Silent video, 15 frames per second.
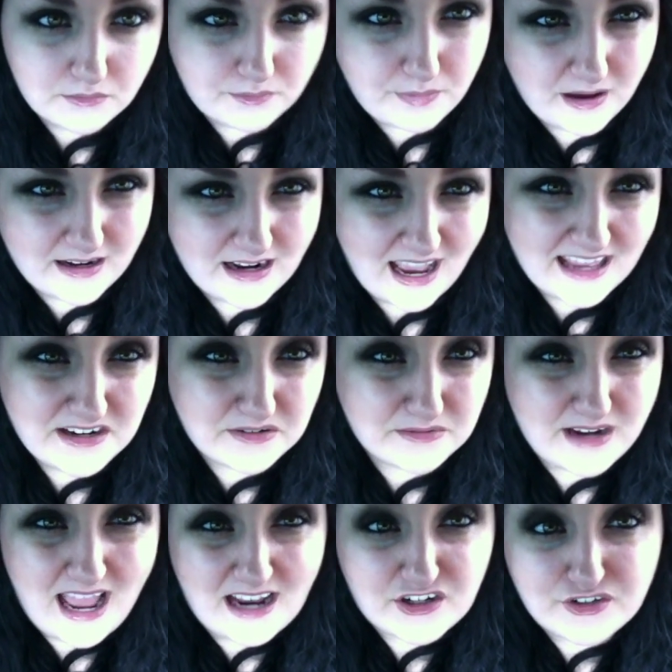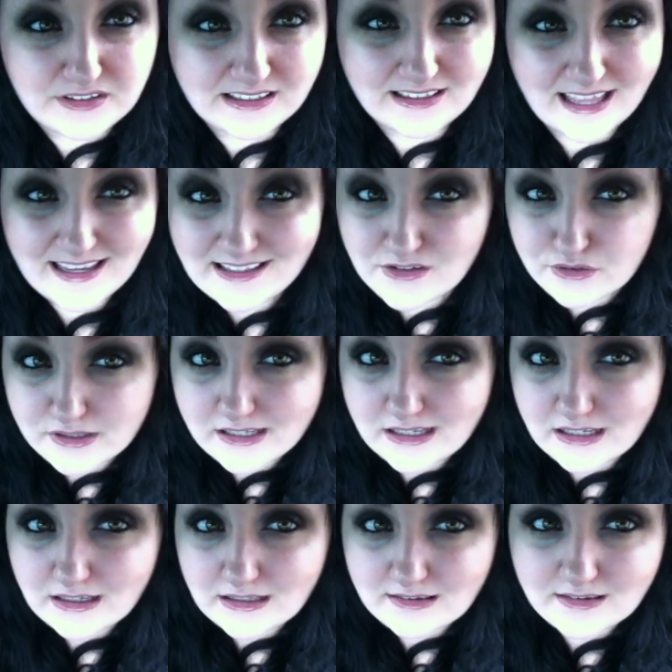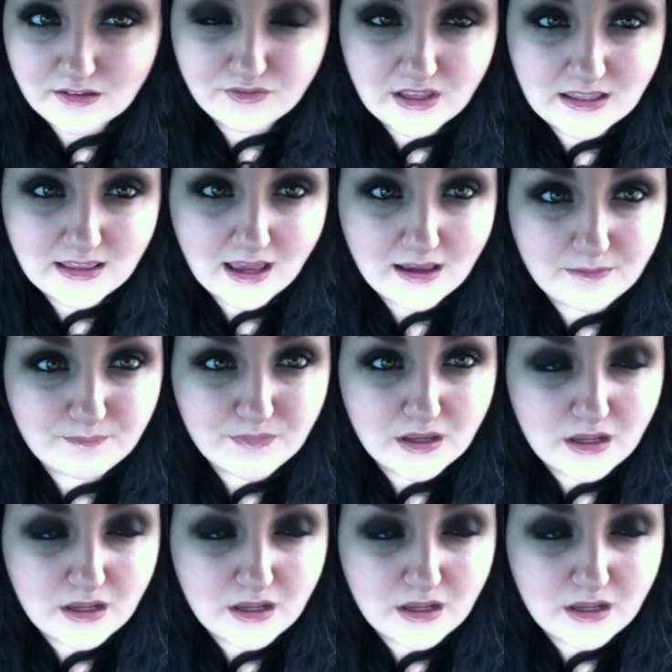but I don't actually like drinking and stuff like that.